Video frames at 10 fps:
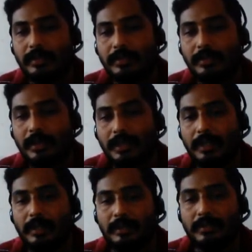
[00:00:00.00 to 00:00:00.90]
So
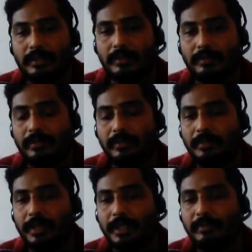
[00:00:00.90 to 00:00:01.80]
we
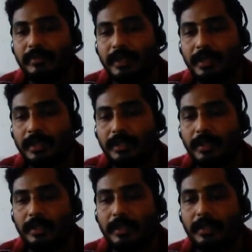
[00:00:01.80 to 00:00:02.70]
will be defining
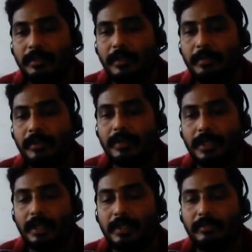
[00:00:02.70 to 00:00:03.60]
that
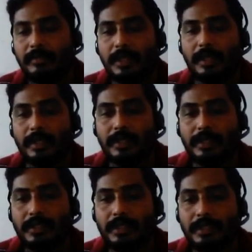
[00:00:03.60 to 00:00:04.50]
proportionality with a
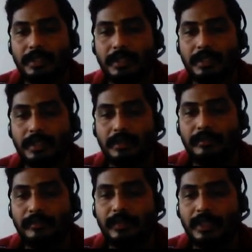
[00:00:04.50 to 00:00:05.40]
constant E
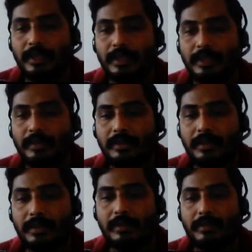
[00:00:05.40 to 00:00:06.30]
is
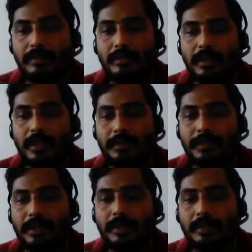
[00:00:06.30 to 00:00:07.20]
equal to
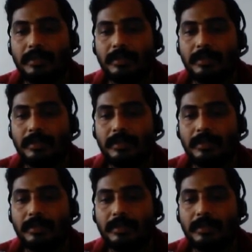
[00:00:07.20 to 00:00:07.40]
epsilon.